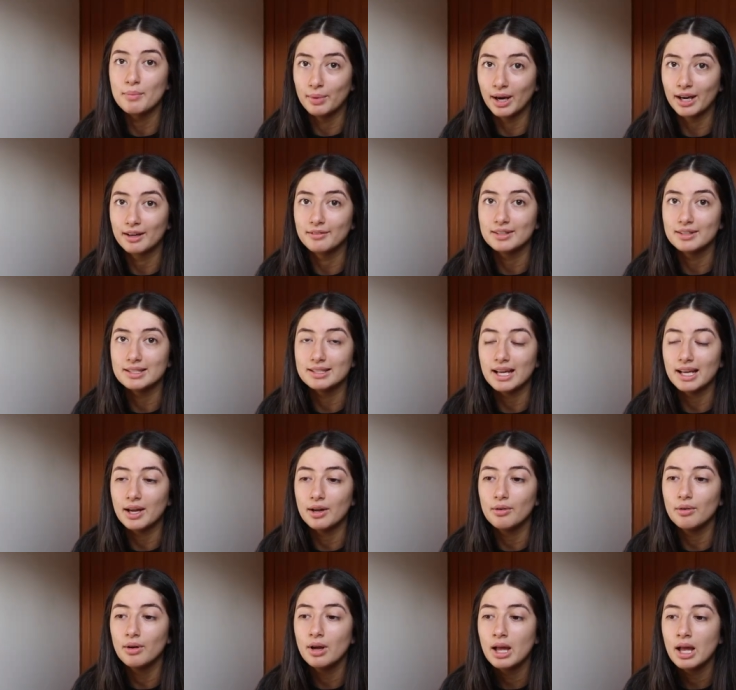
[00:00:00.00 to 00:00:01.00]
breakfast
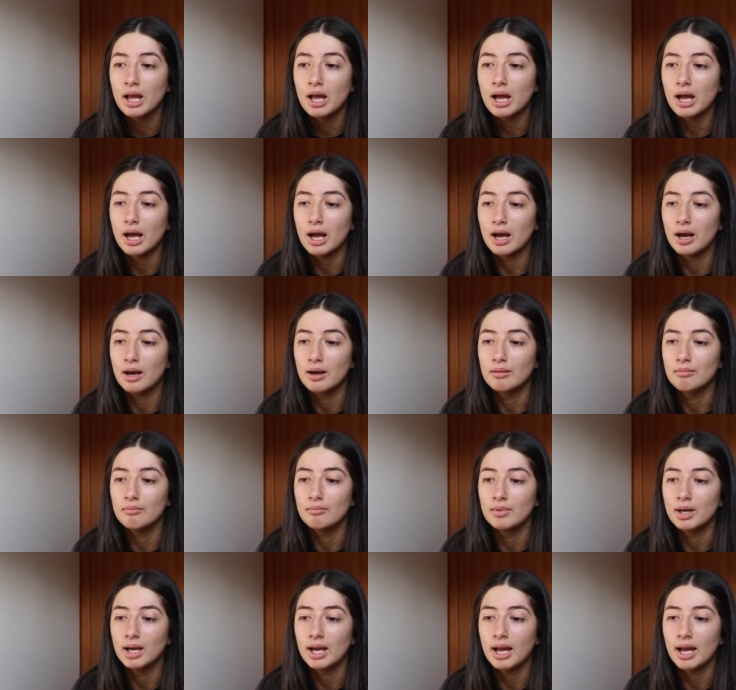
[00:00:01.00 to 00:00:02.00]
now
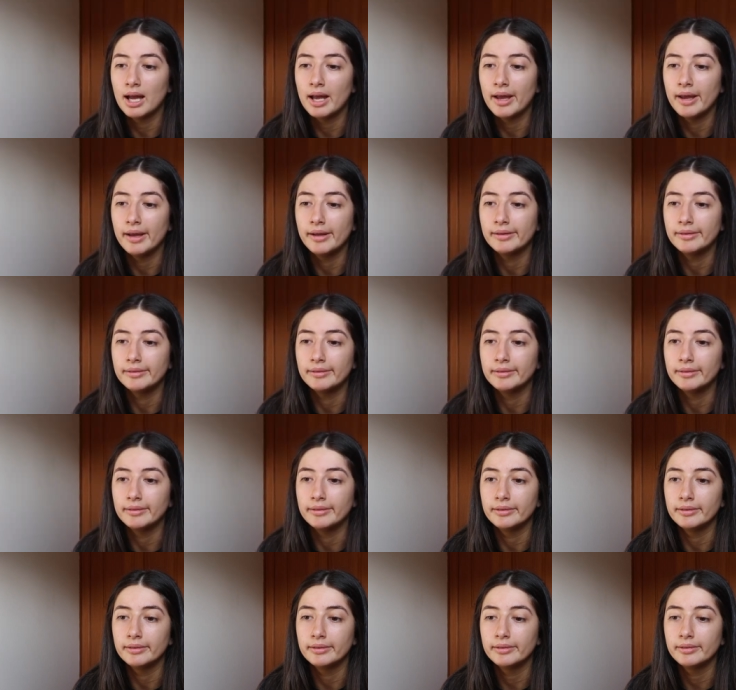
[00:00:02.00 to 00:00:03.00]
um,
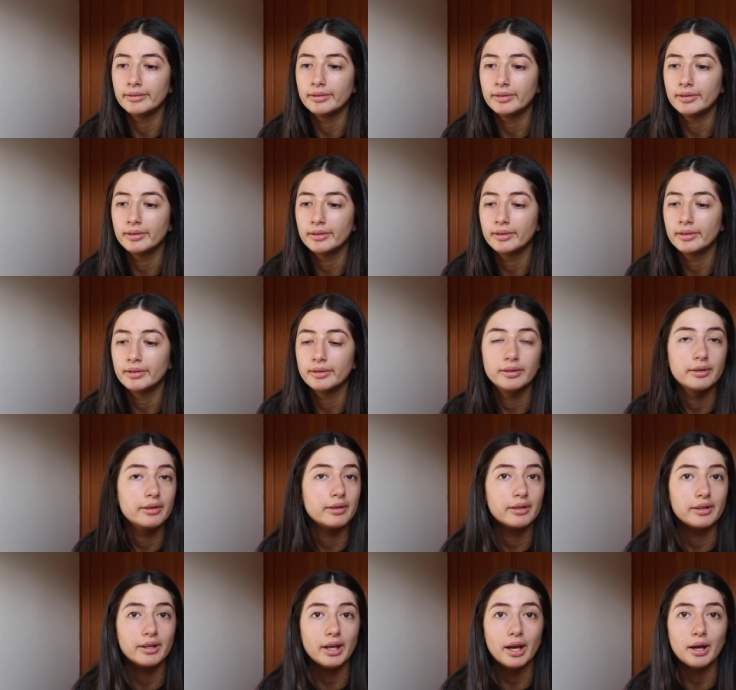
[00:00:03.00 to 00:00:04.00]
and
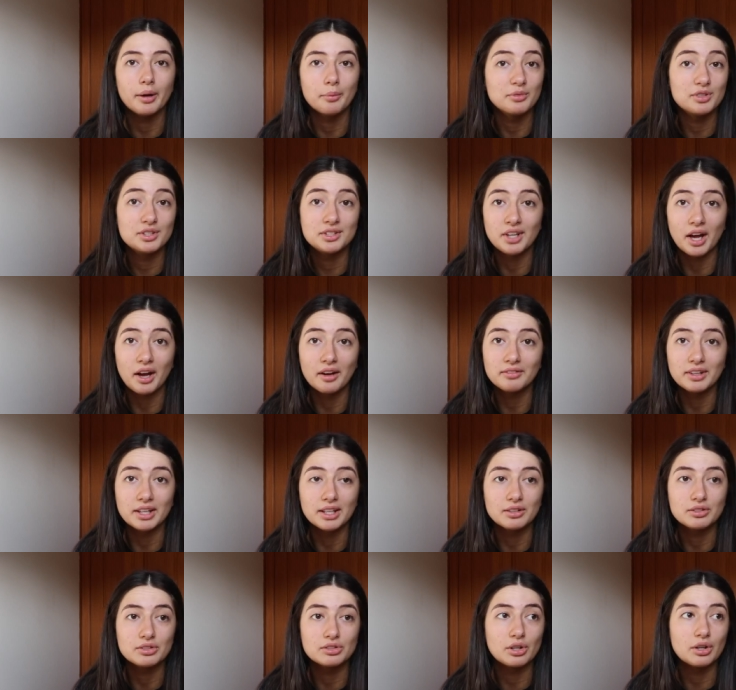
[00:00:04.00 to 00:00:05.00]
yeah I'm
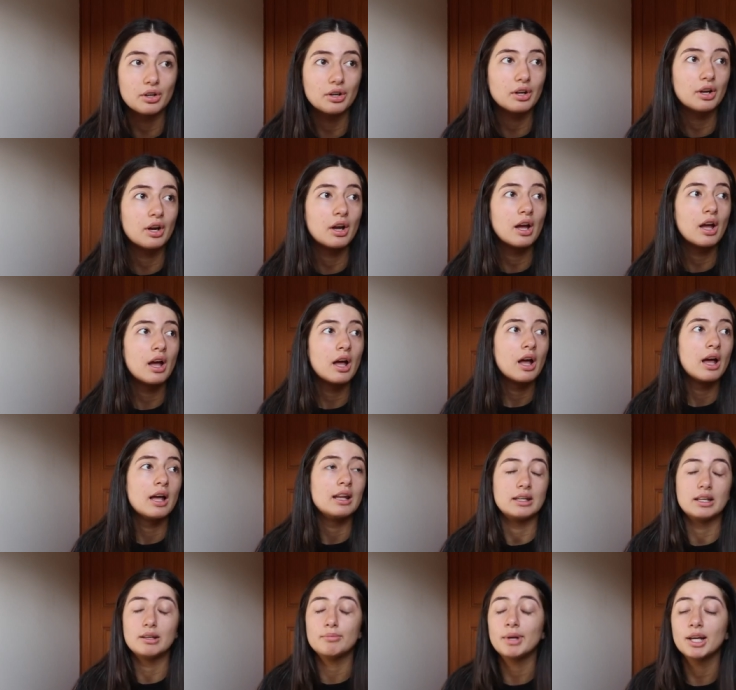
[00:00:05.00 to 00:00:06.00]
starving so
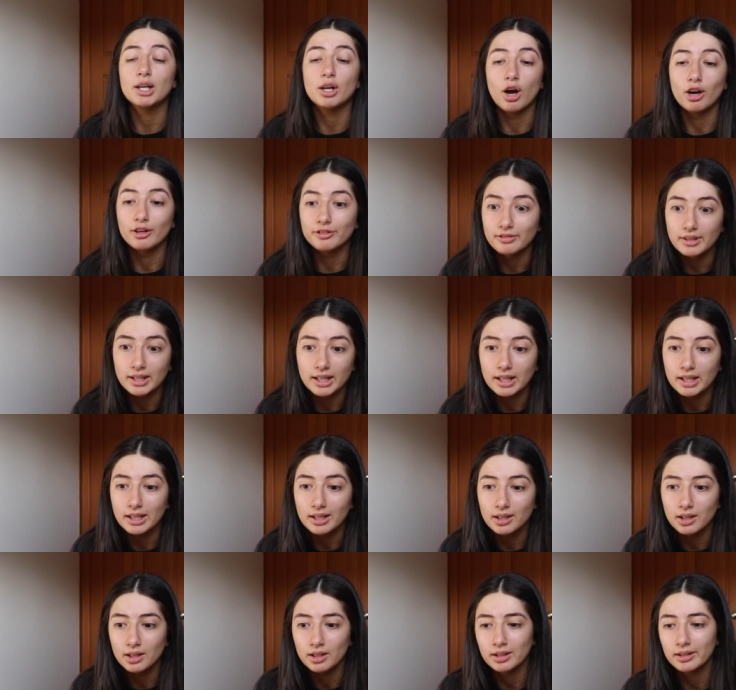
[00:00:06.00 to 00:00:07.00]
need my
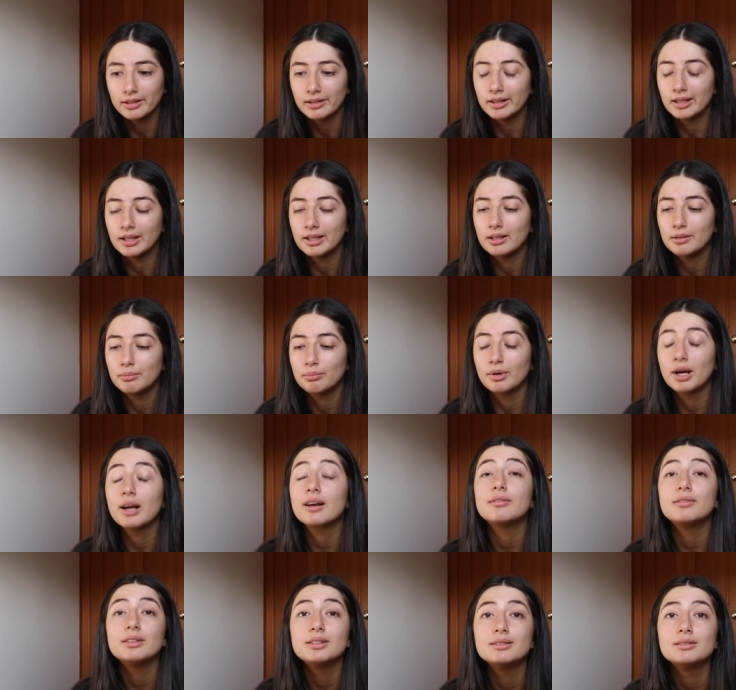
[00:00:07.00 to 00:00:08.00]
coffee, need
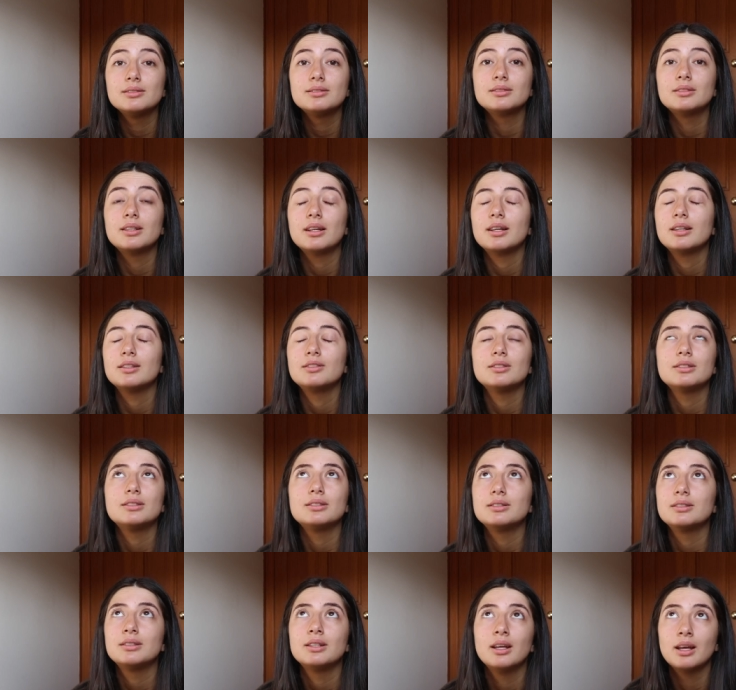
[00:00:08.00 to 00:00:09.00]
breakfast.
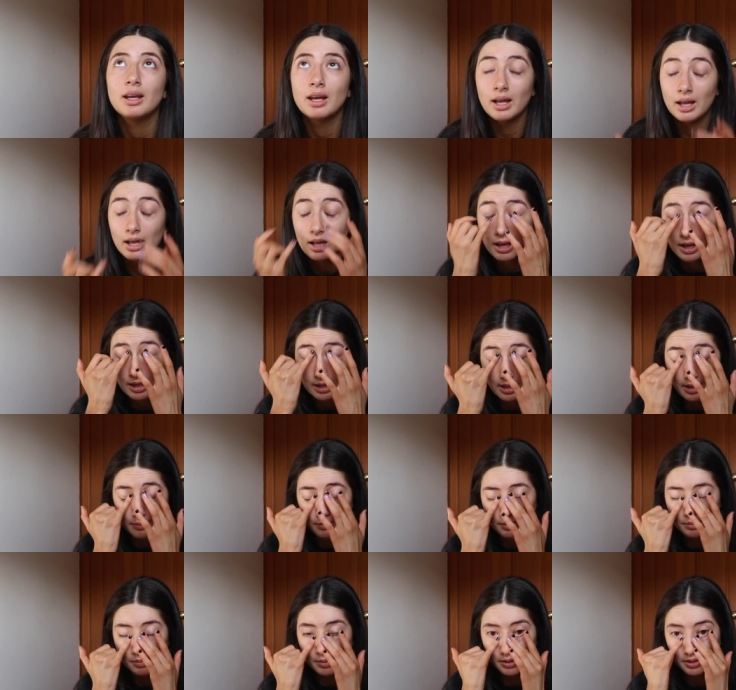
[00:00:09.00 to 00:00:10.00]
Just
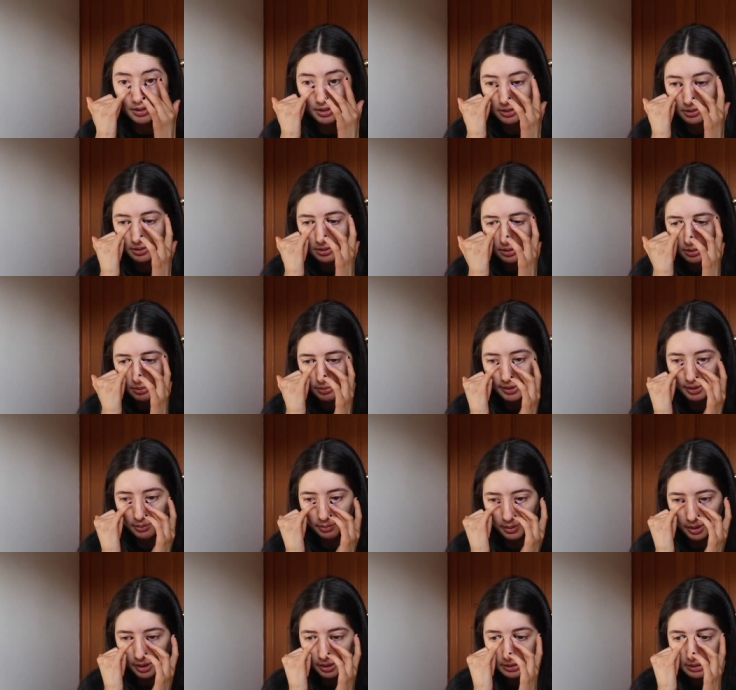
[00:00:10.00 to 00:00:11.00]
can't be bothered
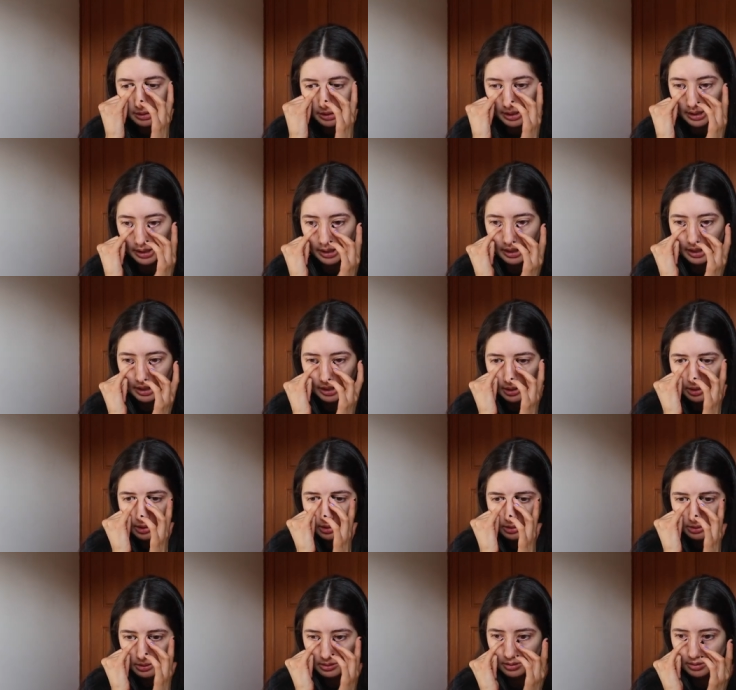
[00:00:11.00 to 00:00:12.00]
with work today.
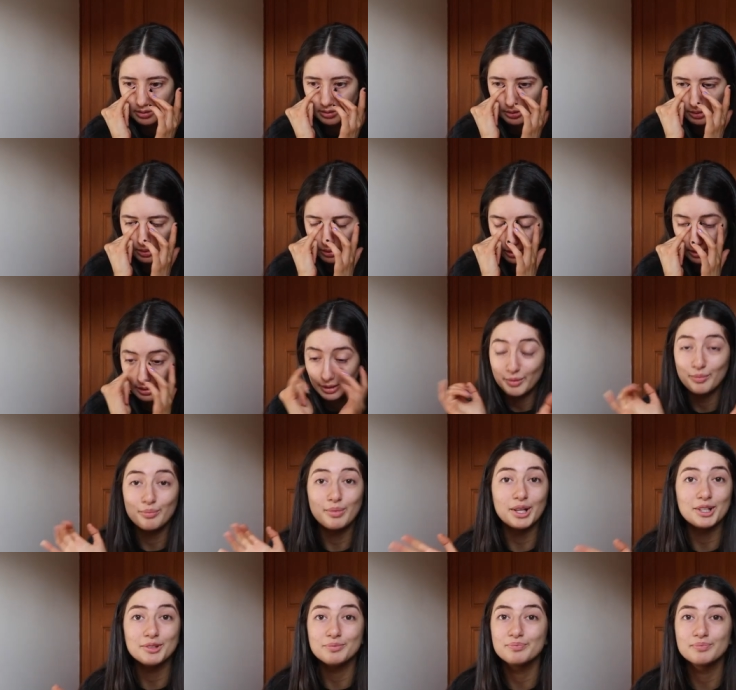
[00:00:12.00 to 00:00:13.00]

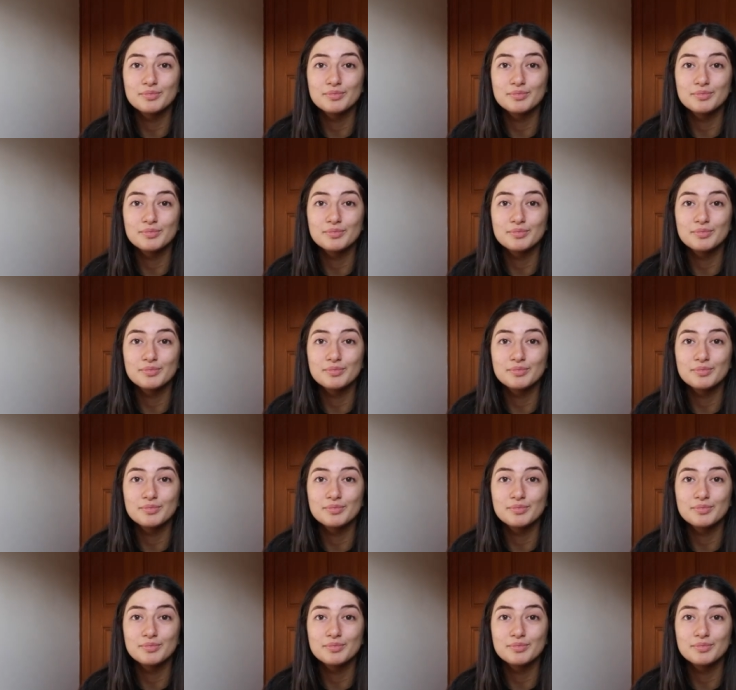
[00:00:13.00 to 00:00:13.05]
But